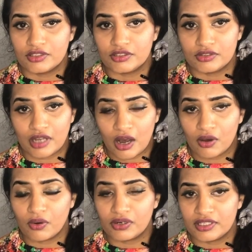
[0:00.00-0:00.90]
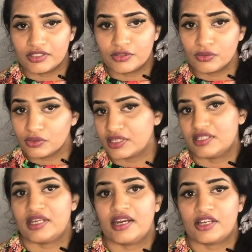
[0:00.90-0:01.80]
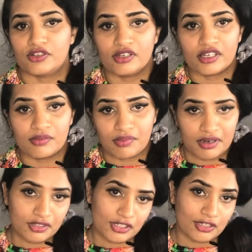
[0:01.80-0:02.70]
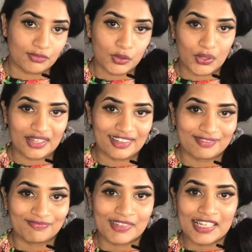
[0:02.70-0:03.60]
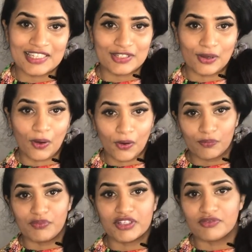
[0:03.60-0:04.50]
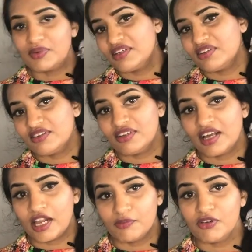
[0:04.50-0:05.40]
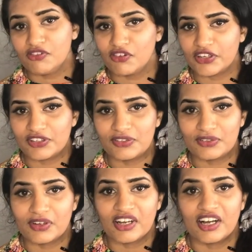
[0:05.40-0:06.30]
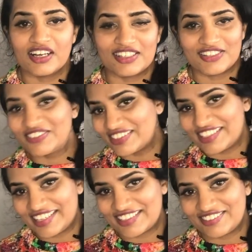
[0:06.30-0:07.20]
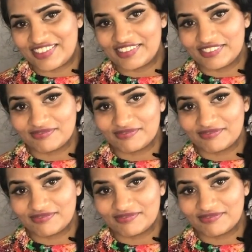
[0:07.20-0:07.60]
now only 2 tests can actually combine things together. So I hope this may helpful for you. See you in the next video.